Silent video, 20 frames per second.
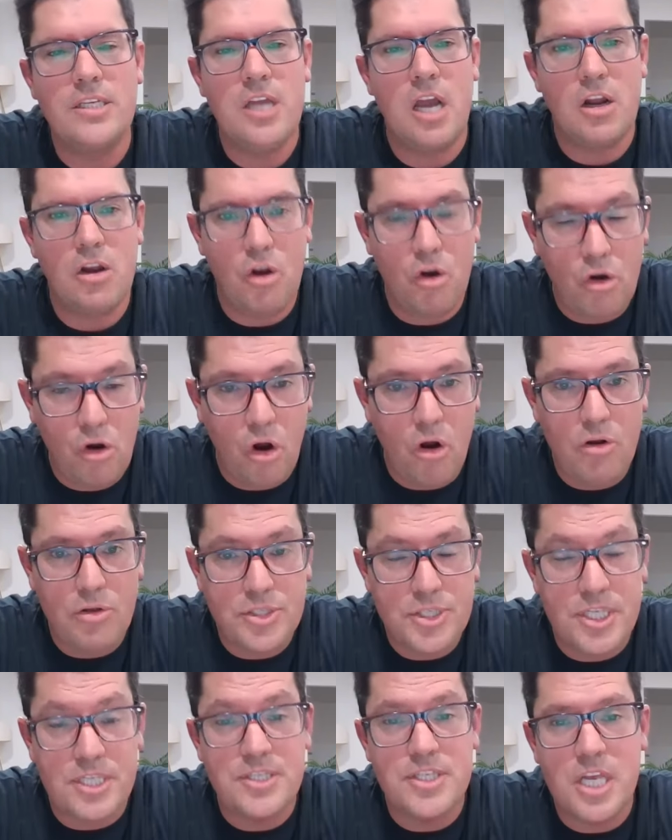Tucker
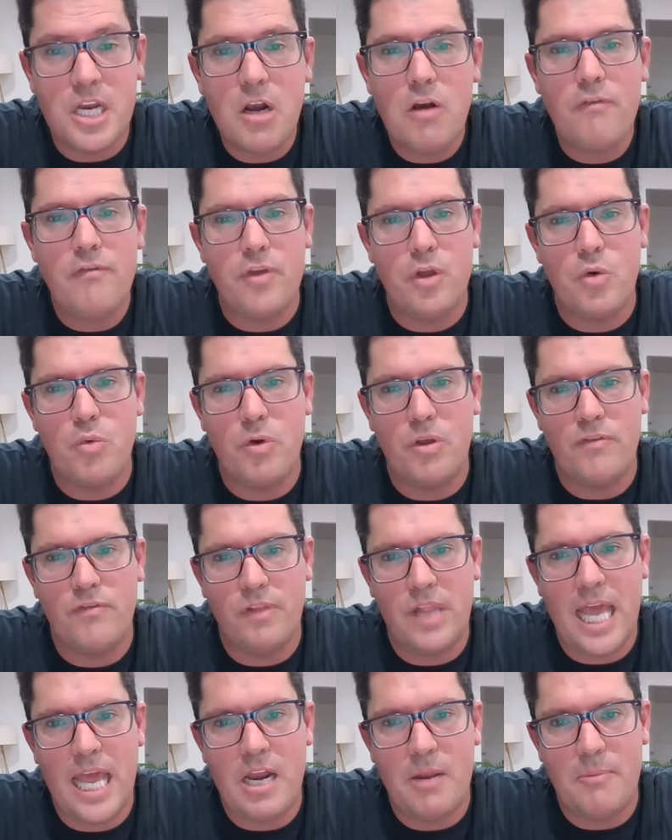Carlson's interview with
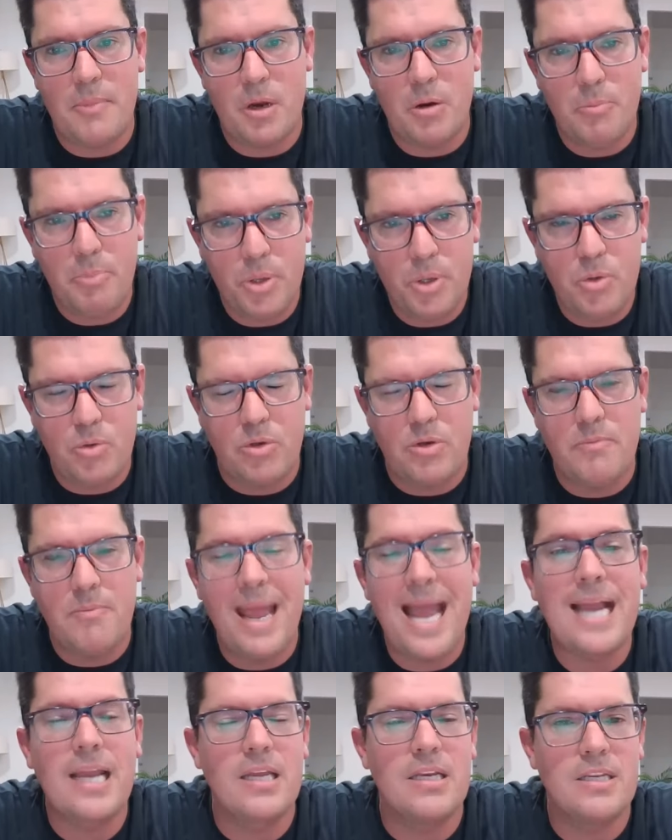Vladimir Putin
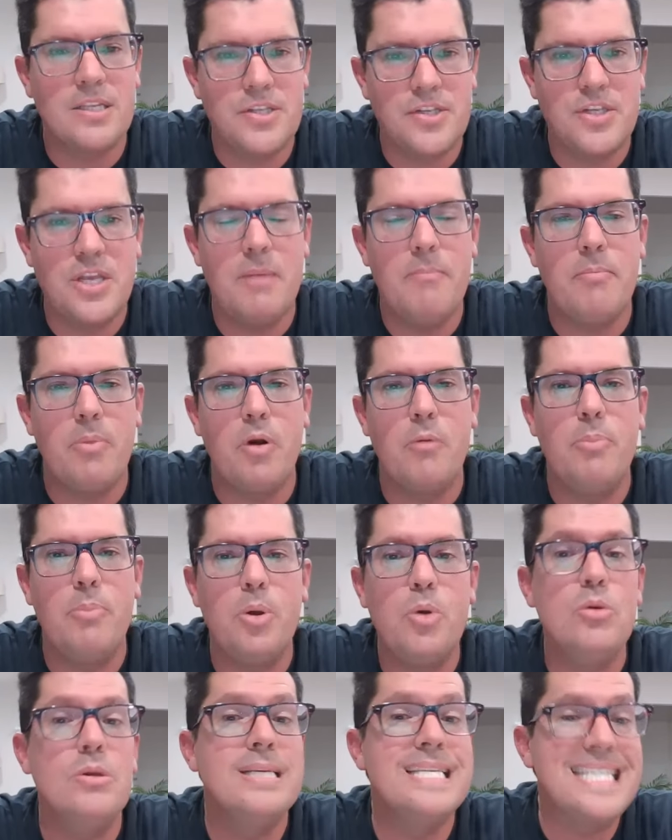back in December,
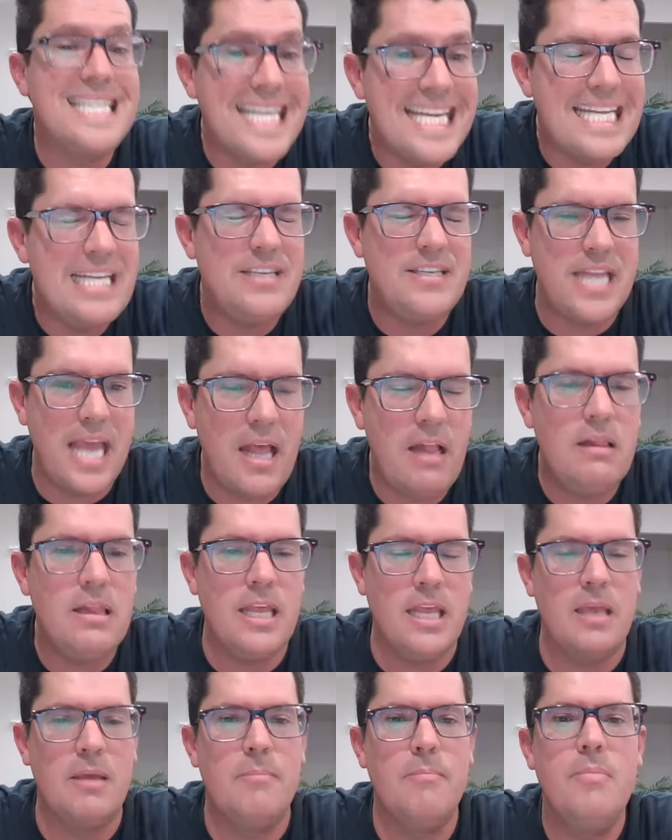Putin did tell
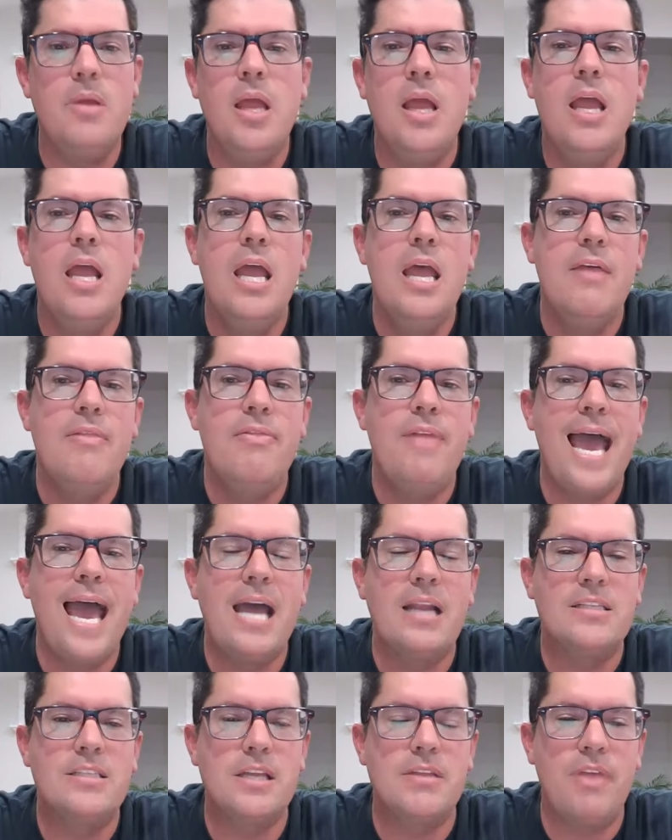him
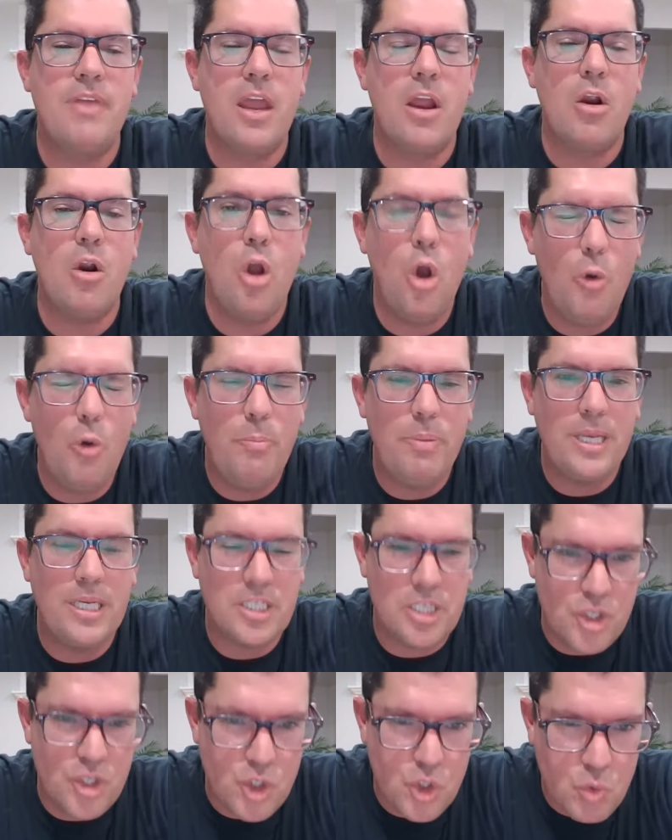that they are hoping
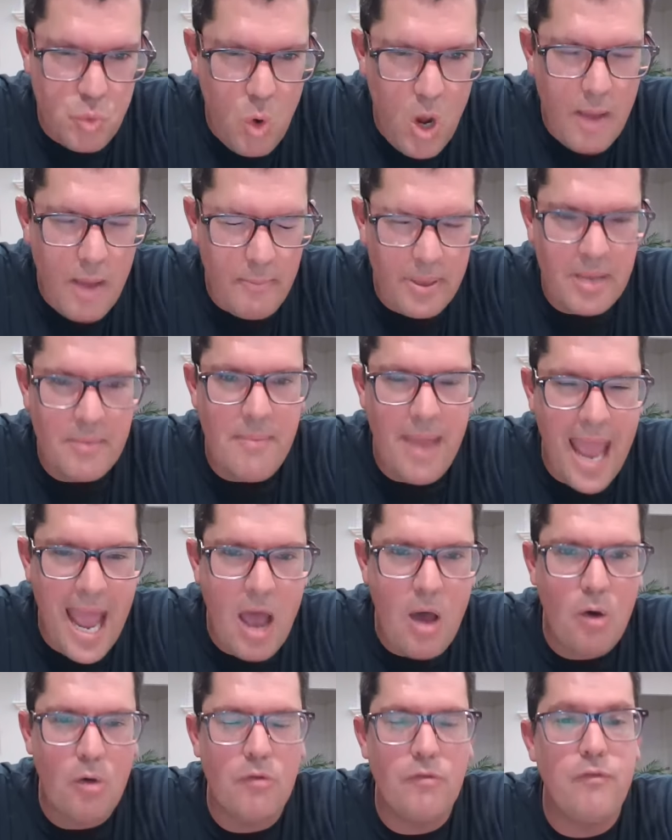to swap him
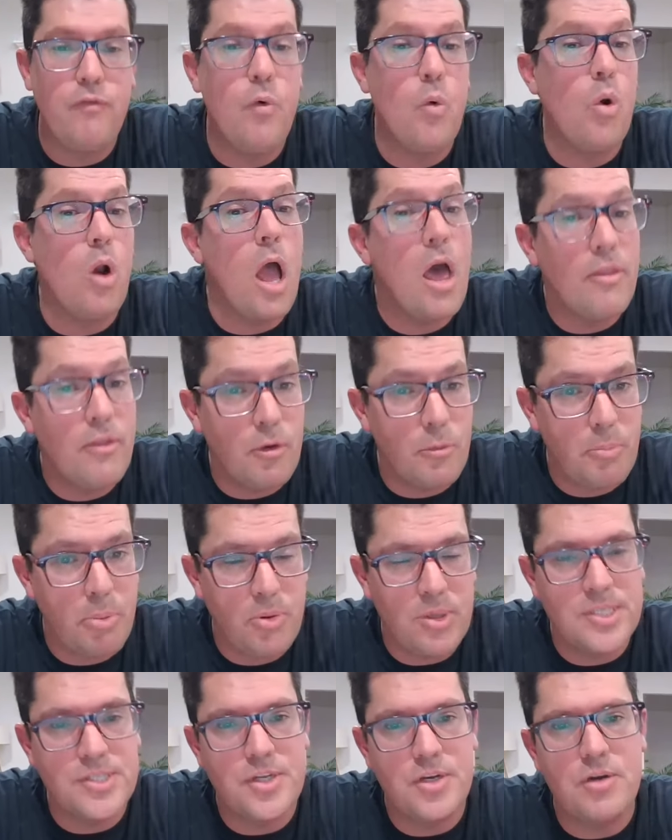out for other
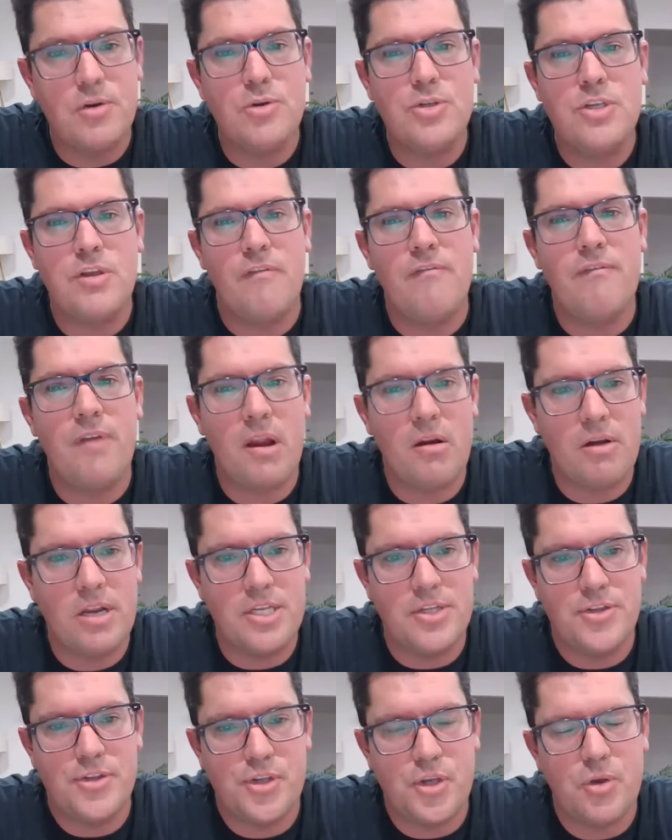prisoners very
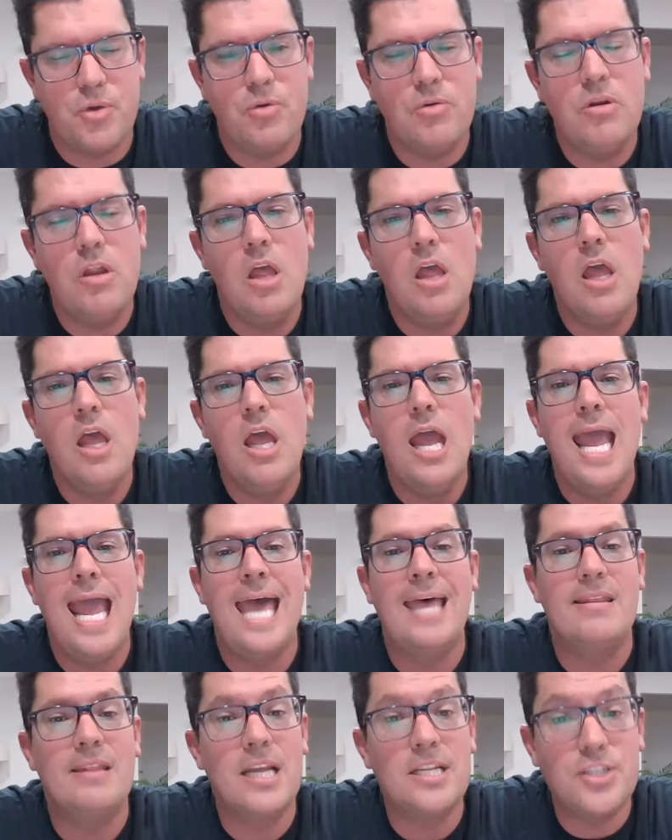soon.
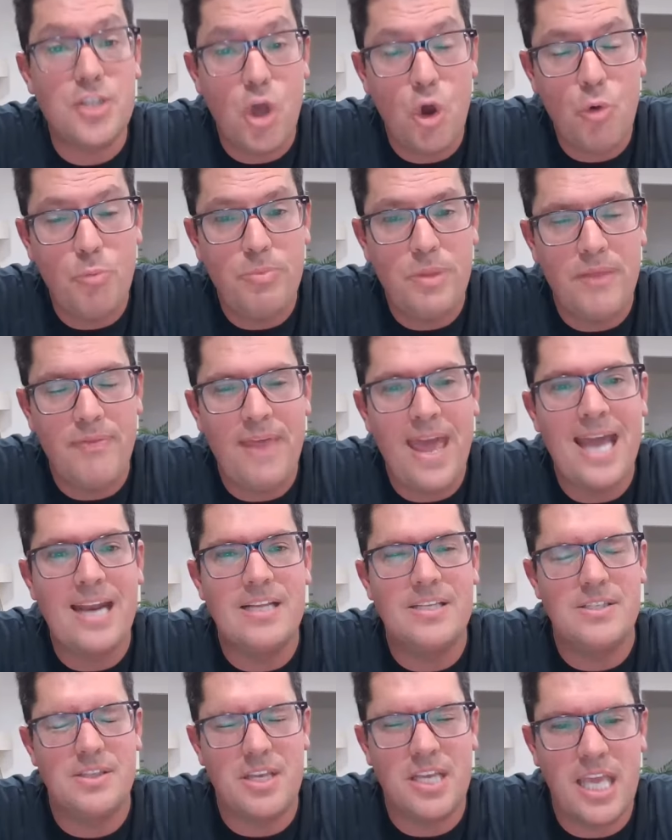And let's hope that that
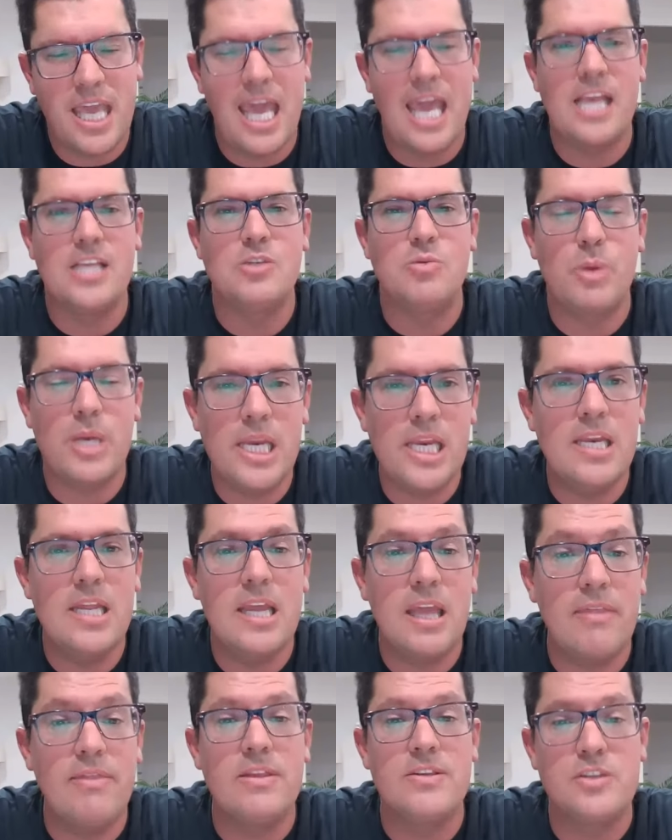is the case. We need to
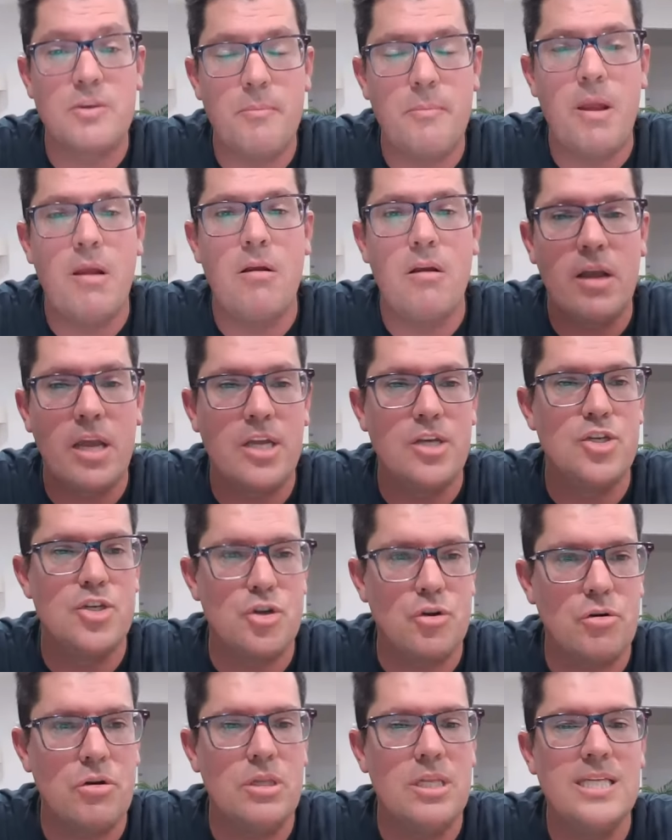get this American
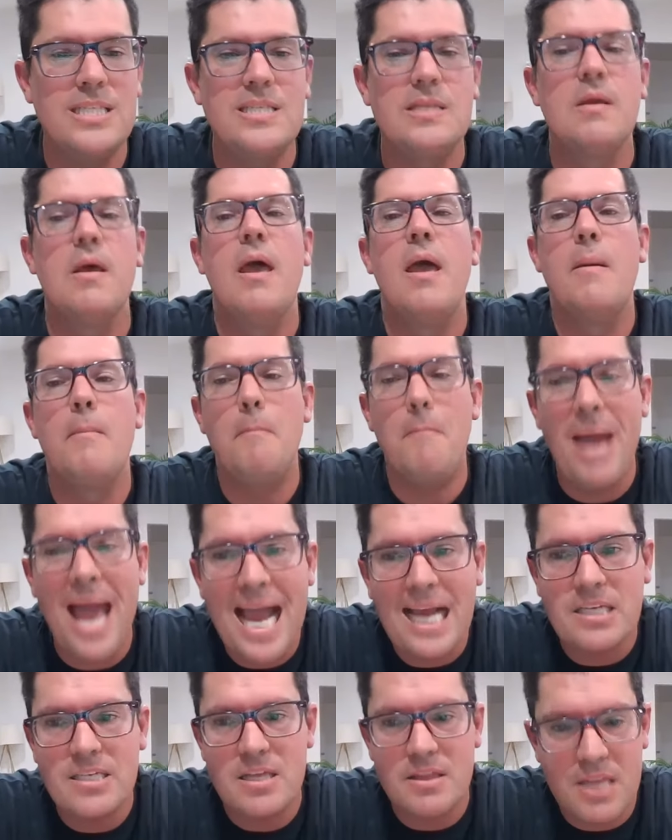journalist
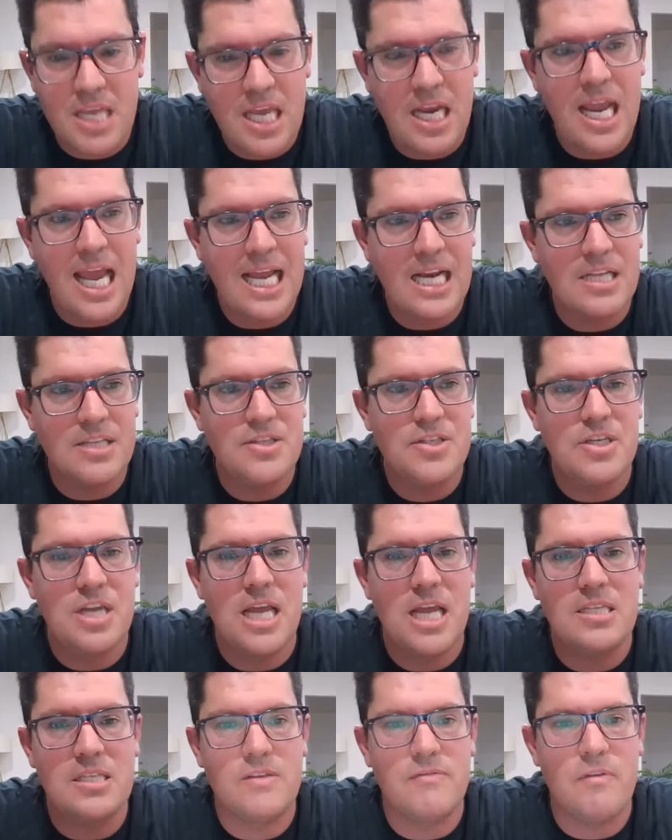back to the United
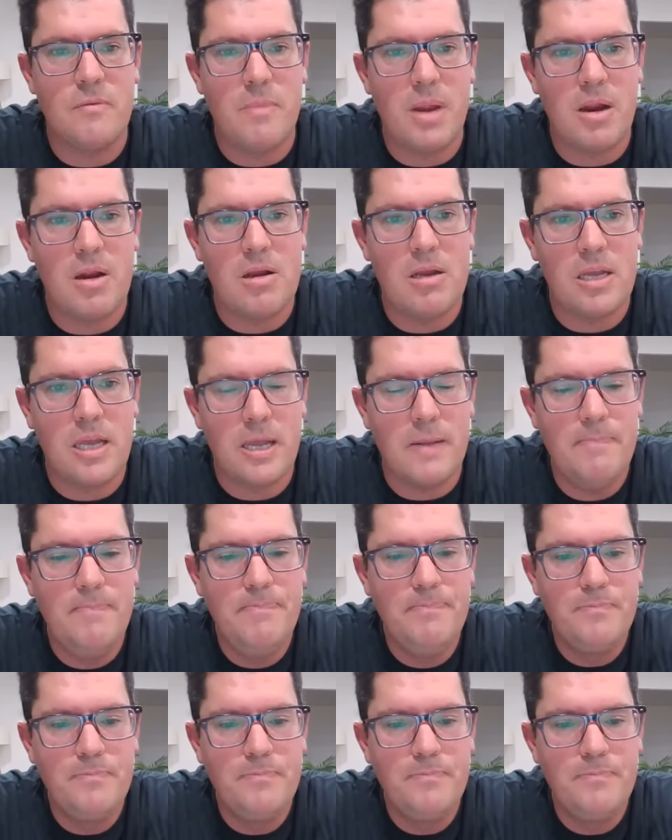States of America.